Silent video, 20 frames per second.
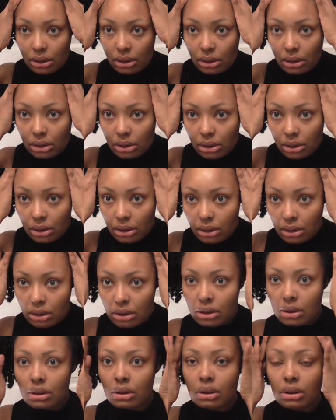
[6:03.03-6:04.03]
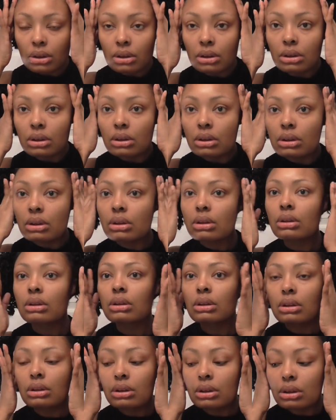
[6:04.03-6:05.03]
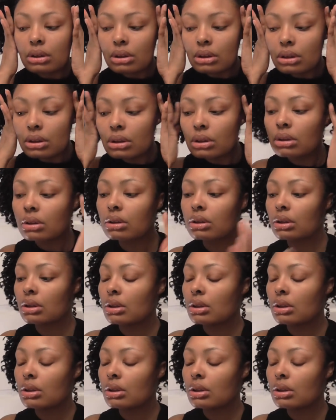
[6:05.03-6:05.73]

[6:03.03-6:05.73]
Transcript: No one is speaking in this clip.